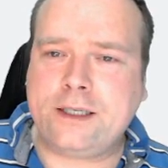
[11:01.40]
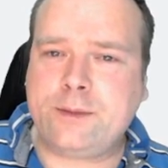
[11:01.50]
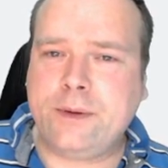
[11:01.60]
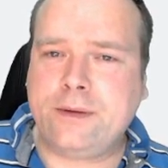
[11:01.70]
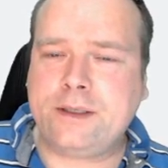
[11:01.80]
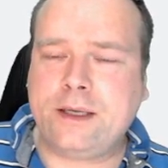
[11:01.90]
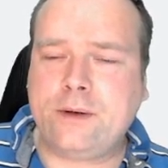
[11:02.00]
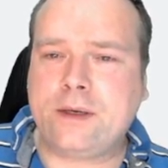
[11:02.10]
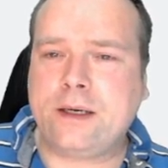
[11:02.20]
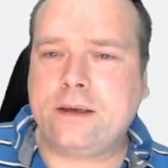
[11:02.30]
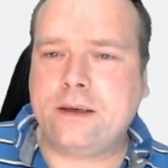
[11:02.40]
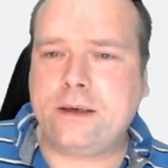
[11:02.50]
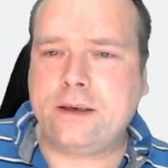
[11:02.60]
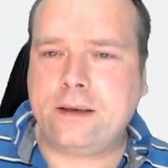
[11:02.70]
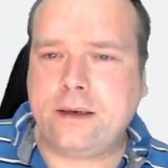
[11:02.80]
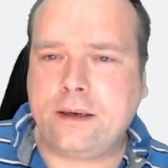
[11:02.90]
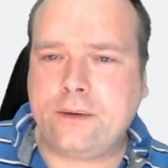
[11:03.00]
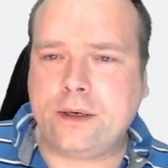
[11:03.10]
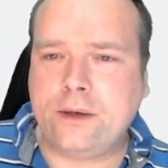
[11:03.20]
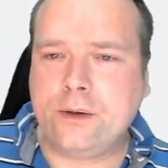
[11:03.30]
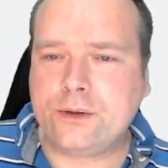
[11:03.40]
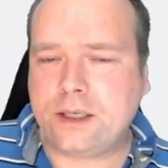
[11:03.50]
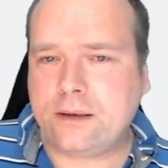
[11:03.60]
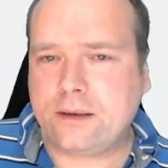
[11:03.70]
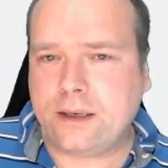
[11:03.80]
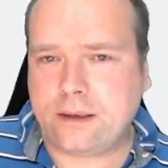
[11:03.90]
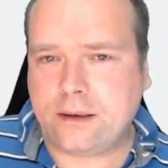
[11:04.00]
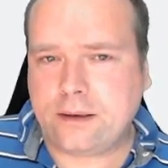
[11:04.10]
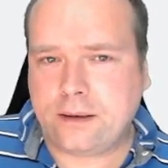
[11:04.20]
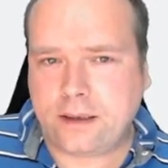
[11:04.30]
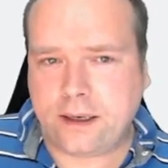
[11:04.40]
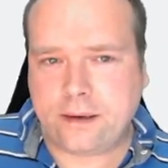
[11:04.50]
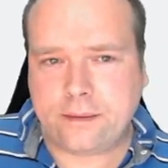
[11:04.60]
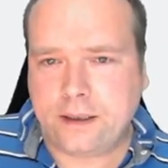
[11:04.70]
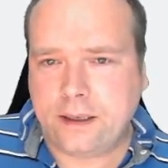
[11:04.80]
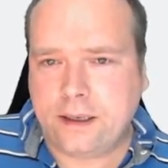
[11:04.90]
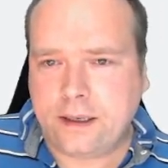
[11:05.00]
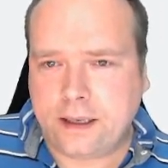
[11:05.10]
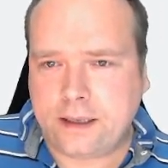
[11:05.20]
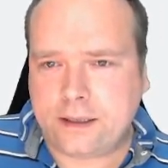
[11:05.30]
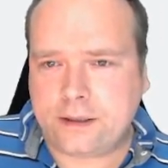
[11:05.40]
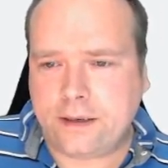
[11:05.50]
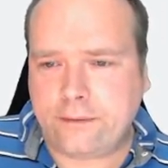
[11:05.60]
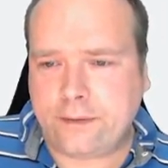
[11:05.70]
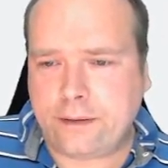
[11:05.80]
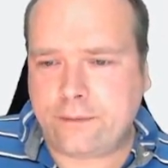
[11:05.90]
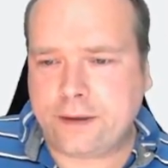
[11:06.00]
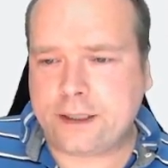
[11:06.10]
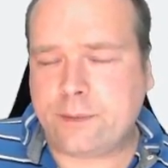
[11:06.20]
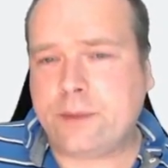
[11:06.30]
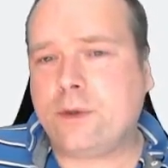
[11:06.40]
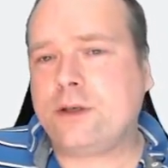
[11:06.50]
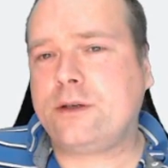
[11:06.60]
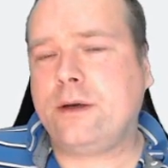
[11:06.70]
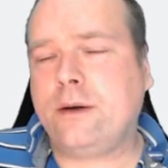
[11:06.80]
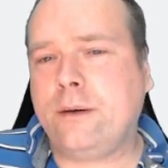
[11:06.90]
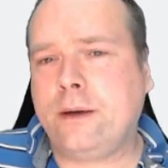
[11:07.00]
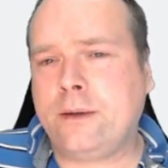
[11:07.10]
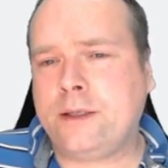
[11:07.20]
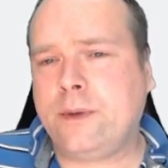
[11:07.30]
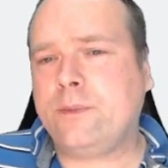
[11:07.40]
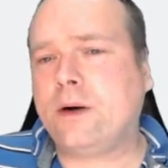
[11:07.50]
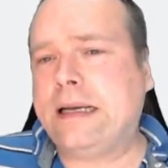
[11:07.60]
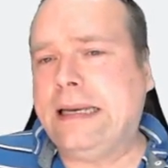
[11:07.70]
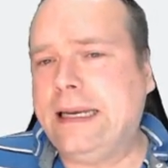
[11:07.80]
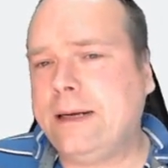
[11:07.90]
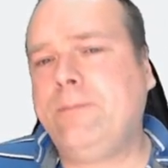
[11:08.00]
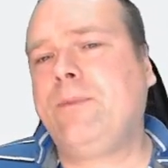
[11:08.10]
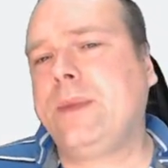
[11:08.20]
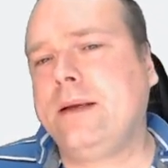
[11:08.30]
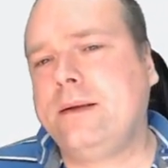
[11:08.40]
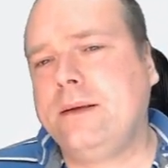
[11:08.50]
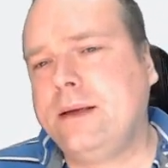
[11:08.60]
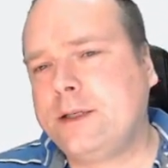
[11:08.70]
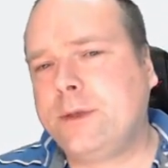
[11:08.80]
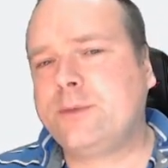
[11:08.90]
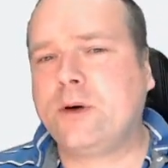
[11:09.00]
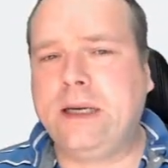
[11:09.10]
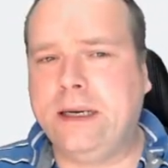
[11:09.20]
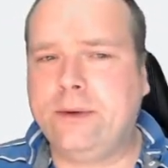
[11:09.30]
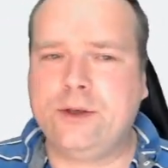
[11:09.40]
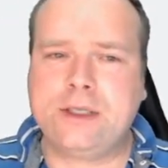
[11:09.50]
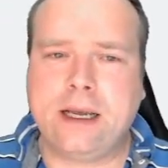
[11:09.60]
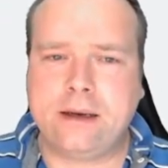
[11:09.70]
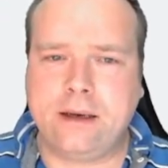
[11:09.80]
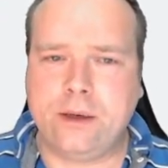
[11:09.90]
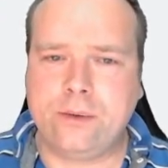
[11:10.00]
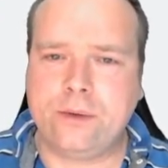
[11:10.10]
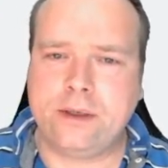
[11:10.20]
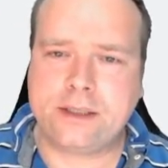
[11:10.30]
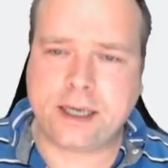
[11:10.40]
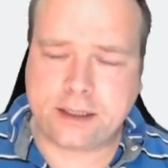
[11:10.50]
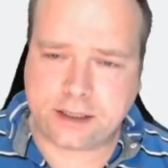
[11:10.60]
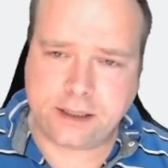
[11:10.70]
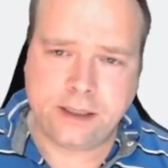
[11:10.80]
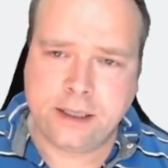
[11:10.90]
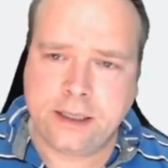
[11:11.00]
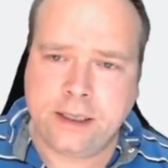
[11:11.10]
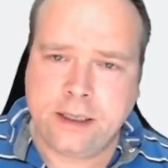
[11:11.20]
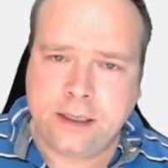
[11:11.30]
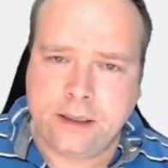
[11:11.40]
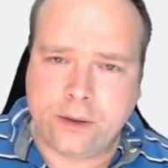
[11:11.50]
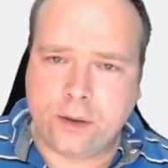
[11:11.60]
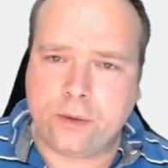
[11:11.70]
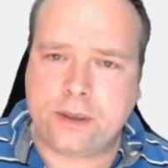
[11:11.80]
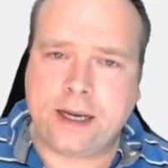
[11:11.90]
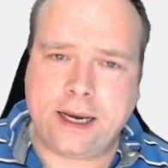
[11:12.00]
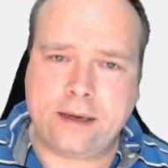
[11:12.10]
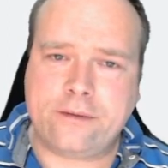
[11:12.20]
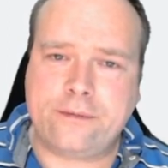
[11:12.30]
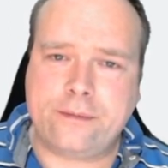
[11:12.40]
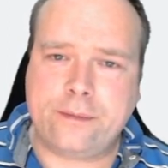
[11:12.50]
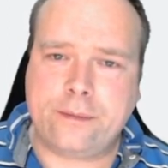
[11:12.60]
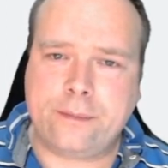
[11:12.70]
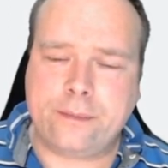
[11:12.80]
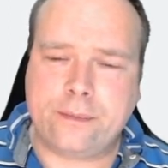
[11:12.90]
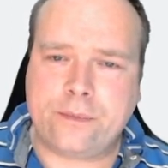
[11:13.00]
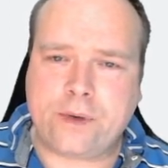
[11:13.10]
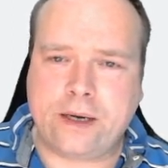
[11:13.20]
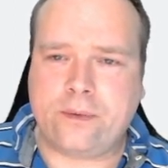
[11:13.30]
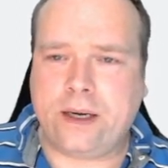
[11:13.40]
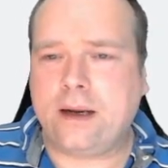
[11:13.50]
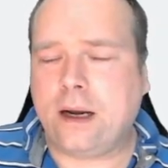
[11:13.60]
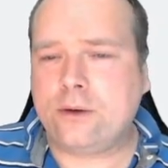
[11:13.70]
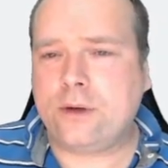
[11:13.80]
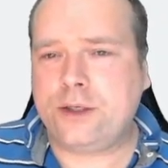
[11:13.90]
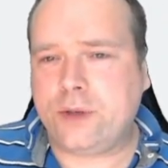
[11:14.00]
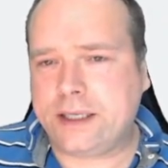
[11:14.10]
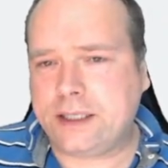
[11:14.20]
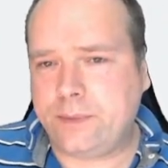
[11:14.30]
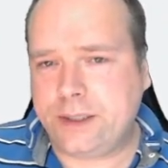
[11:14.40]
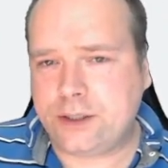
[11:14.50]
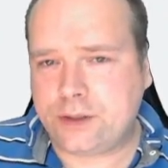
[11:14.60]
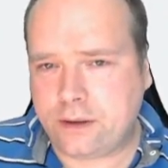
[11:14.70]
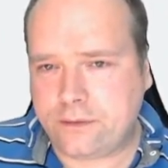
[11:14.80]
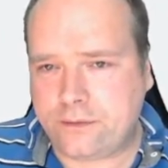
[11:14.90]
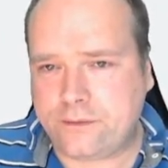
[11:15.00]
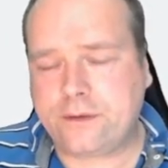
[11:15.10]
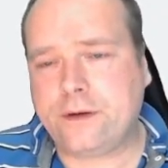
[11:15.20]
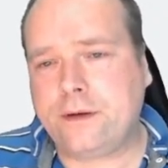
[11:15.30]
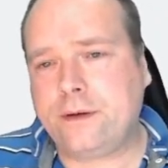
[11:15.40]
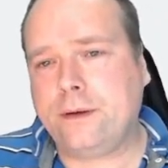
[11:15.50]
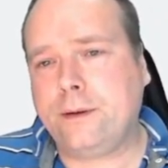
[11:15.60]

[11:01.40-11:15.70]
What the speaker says: experience that you can use, and it's everything is a bit much it's much more clear when you start a new task. You know kind of right away how it should actually be solved.